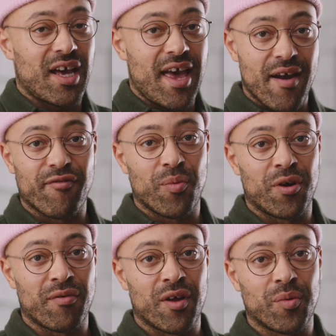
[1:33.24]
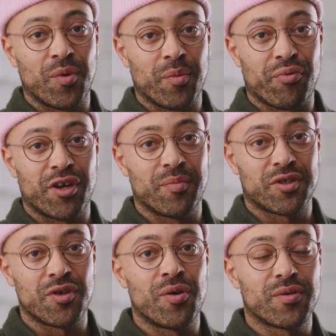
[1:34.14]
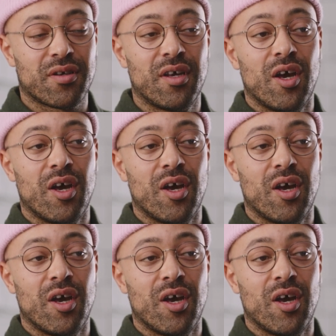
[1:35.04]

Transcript: that everyone around the world pretty much knows.